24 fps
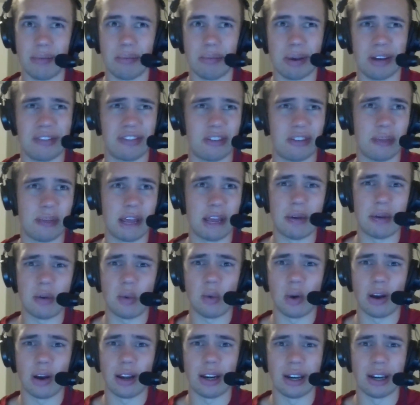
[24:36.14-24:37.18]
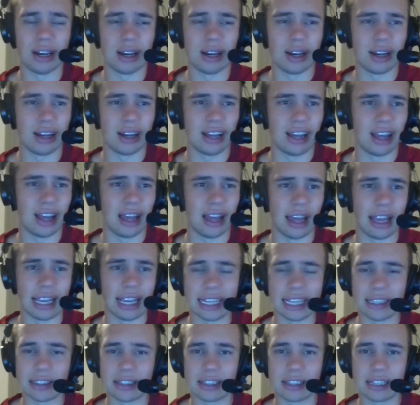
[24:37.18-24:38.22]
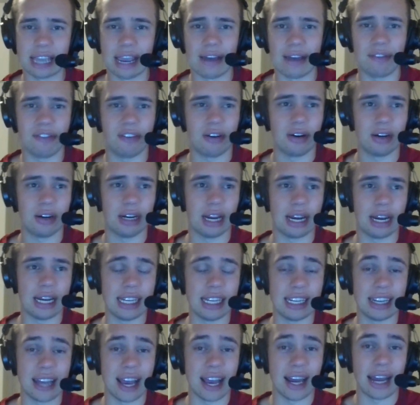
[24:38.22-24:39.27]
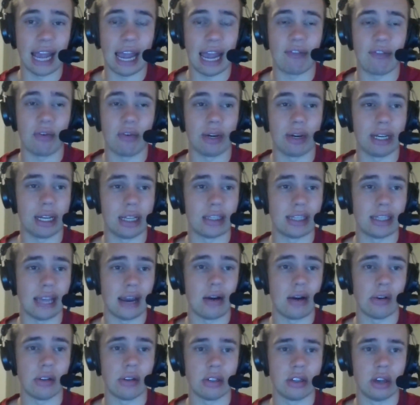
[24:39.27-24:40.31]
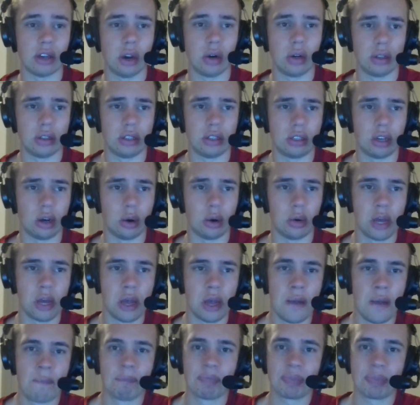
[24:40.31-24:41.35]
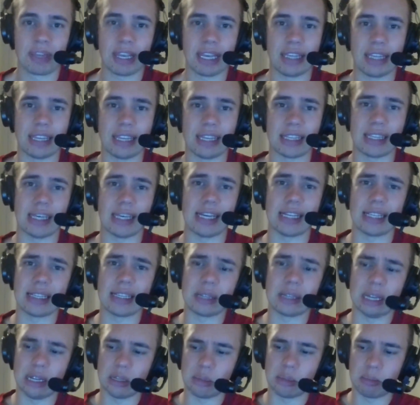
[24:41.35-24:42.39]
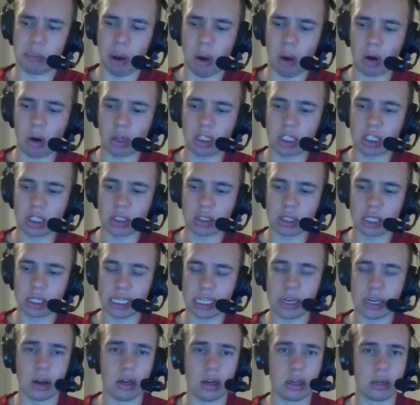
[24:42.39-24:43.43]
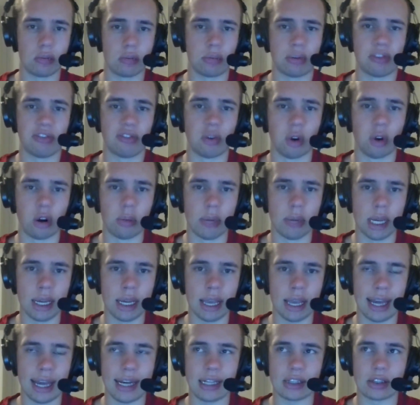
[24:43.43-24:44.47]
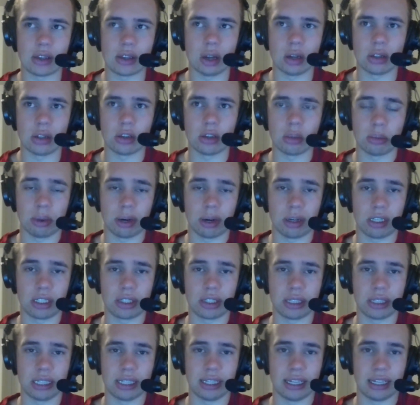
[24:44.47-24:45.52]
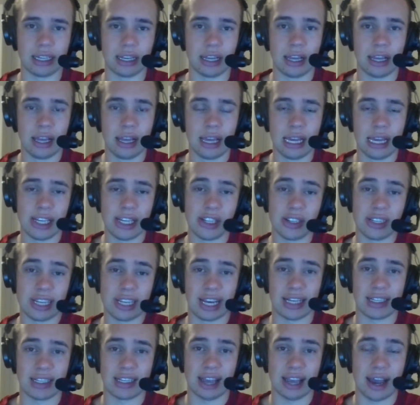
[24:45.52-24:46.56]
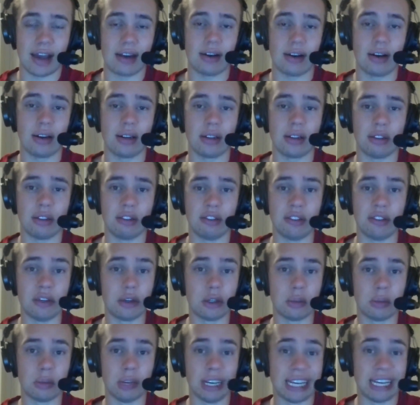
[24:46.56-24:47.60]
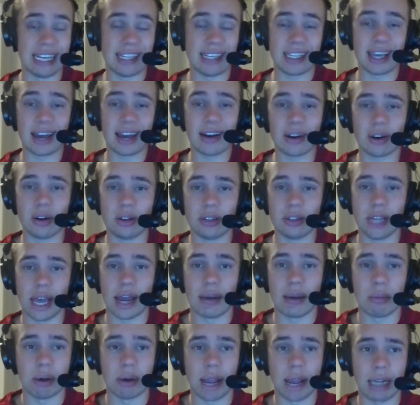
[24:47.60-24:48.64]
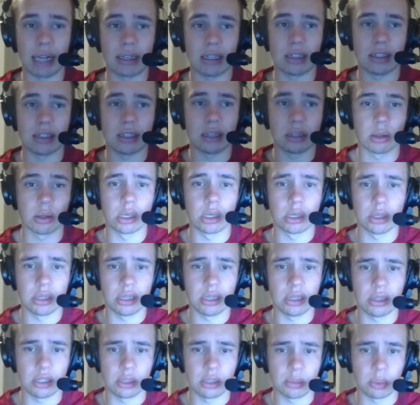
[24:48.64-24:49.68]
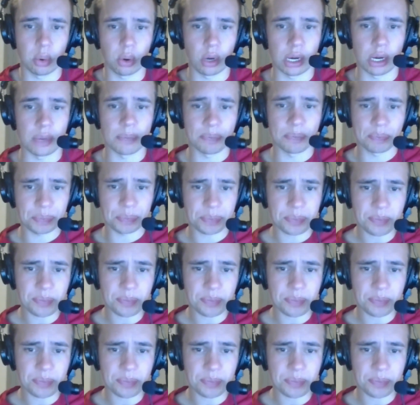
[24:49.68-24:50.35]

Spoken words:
but for maybe one against Stanford, and he did not have one against Arizona. So it's partially underperforming, and it's also partially that he just hasn't gotten onto the field, but he's got to earn that in practice. And clearly to this point,